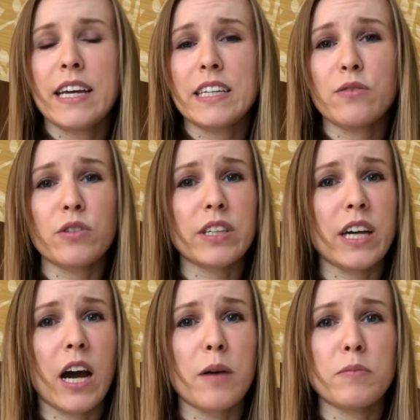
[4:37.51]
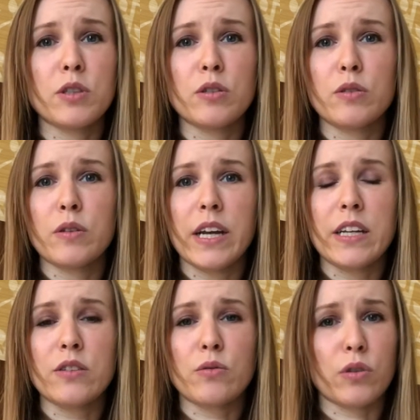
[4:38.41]
It didn't really come to
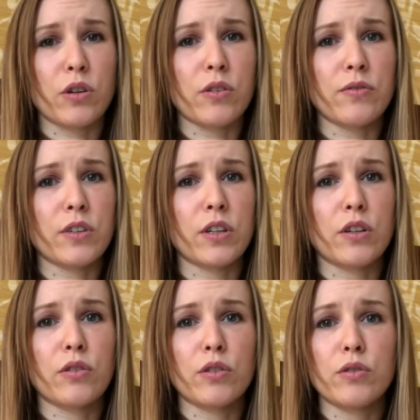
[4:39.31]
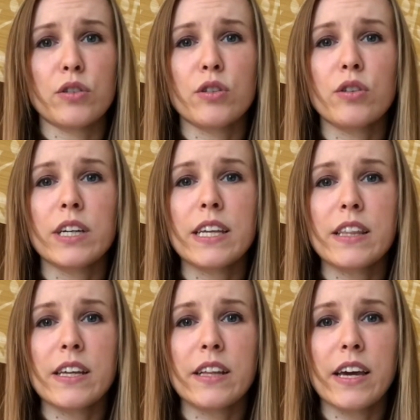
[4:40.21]
any sort of conclusion or
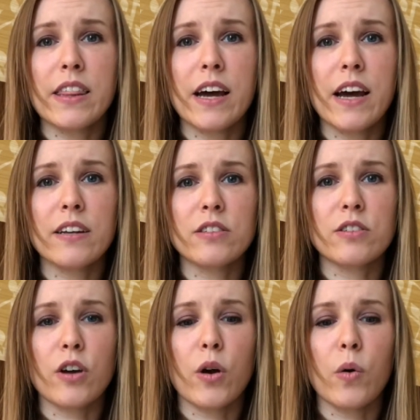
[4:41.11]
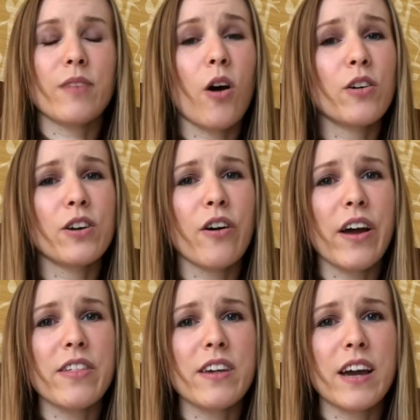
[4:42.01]
anything like that. So all in all,
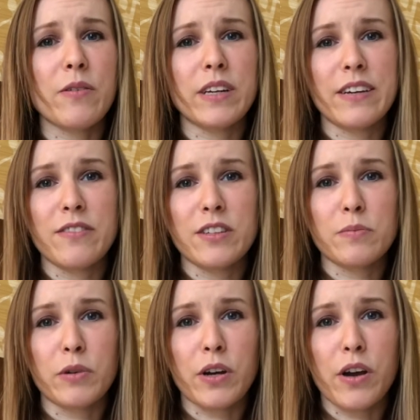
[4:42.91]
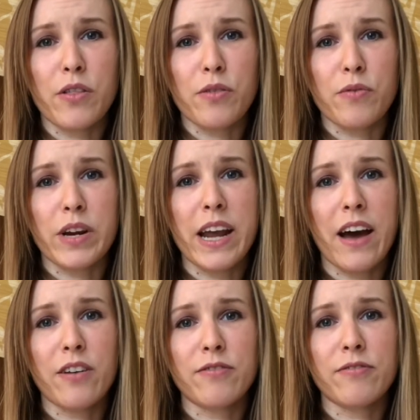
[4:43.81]
I think I would give this book a 3
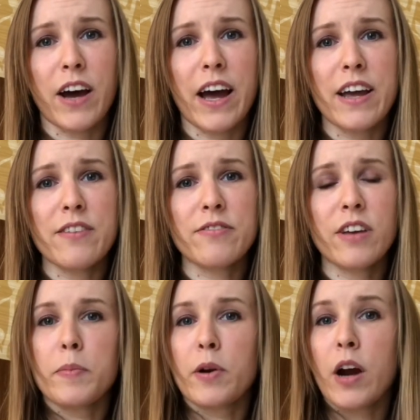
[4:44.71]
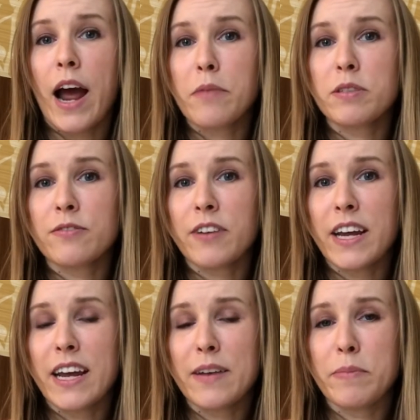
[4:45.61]
out of 5. Perhaps if I
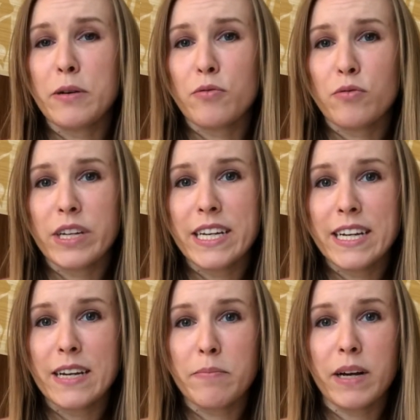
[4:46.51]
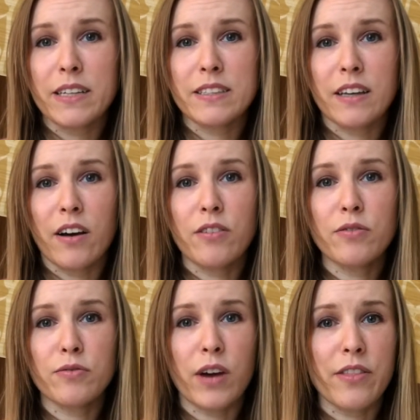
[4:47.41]
had been reading it
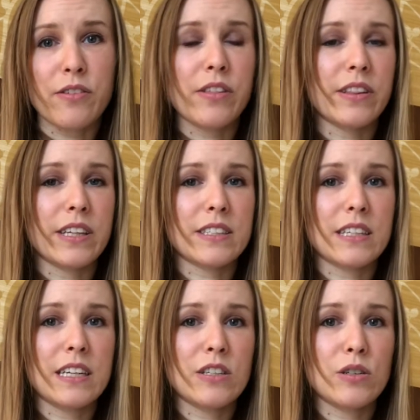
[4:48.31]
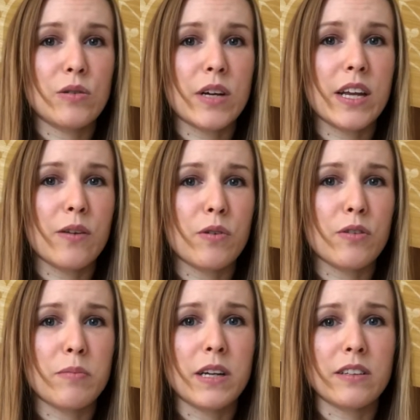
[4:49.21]
myself rather than listening to it, it would
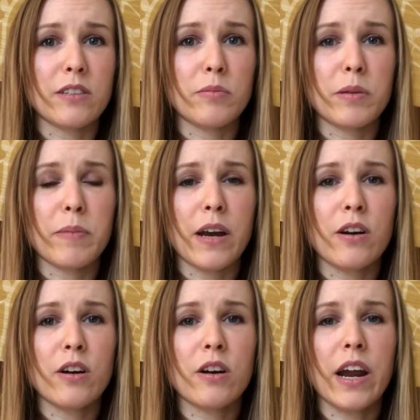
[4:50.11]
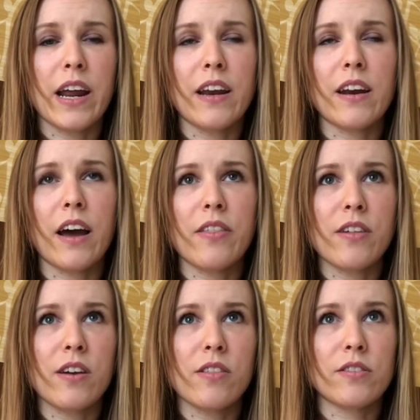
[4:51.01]
have been a little bit better. And I
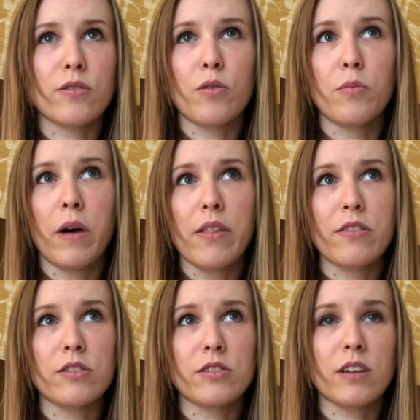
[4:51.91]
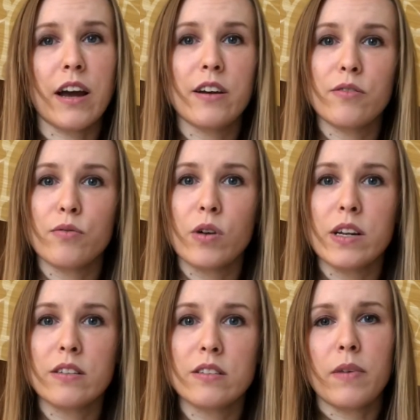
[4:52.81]
think this whole month just kind of
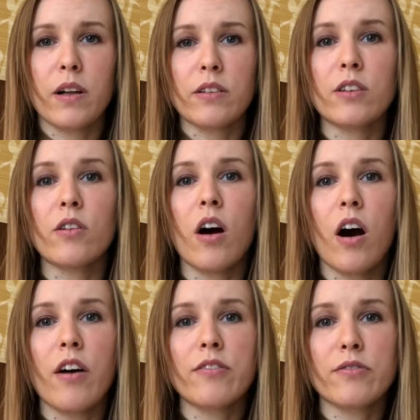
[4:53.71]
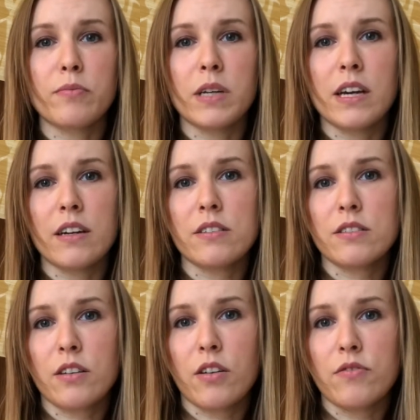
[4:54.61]
was a little off
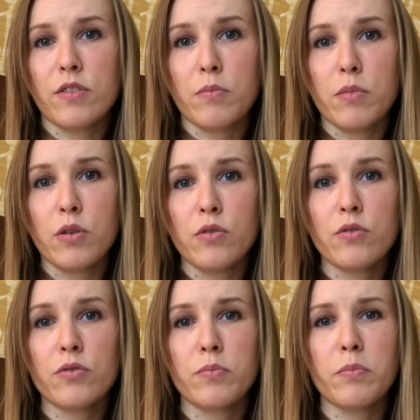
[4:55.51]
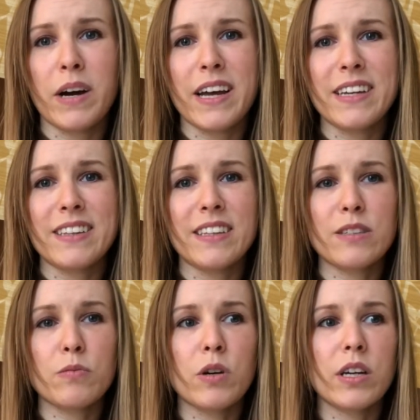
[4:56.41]
because of the mood. move, but
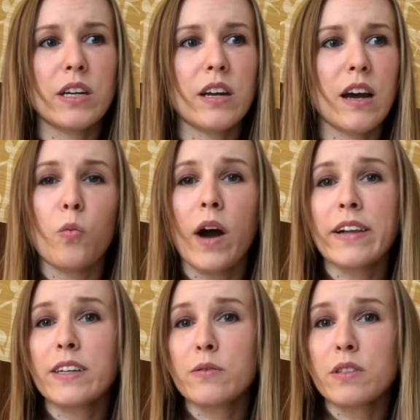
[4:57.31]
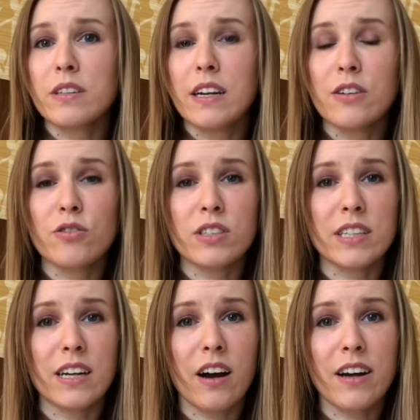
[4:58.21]
this one, while it was an
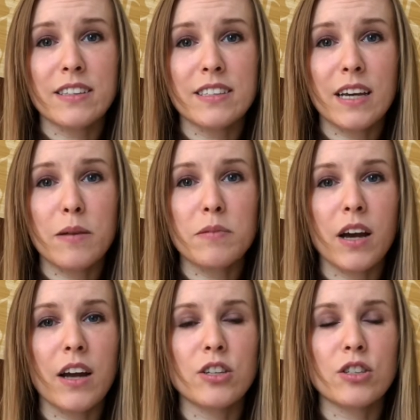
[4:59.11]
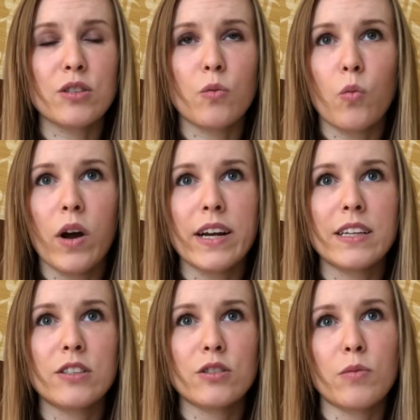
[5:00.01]
interesting concept, I just
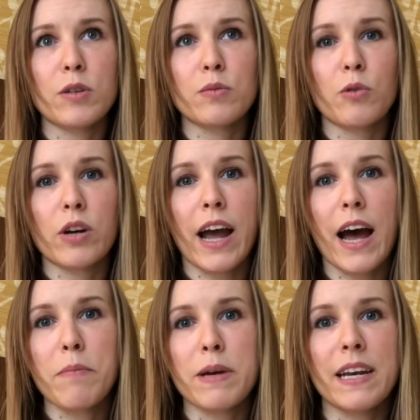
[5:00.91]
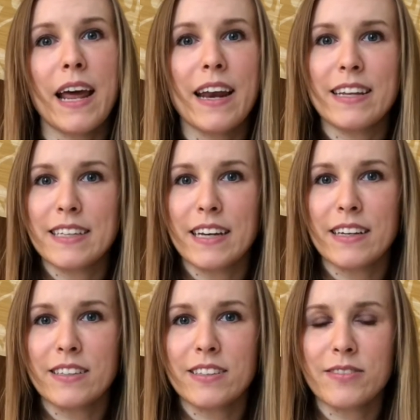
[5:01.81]
wanted so much more to happen and it
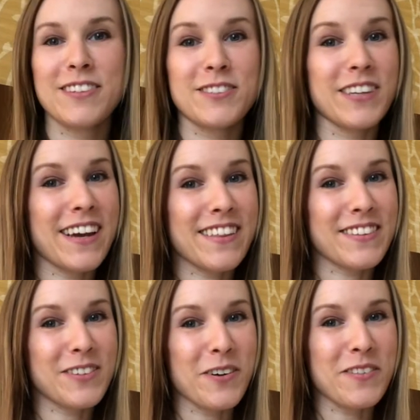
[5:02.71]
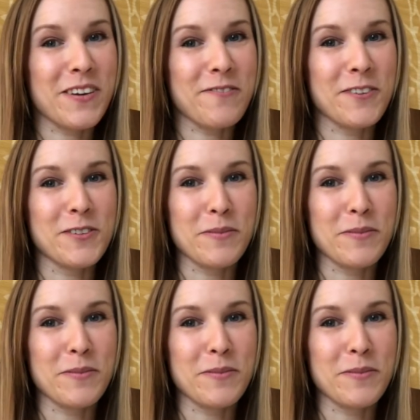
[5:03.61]
didn't. So yeah, that's all that future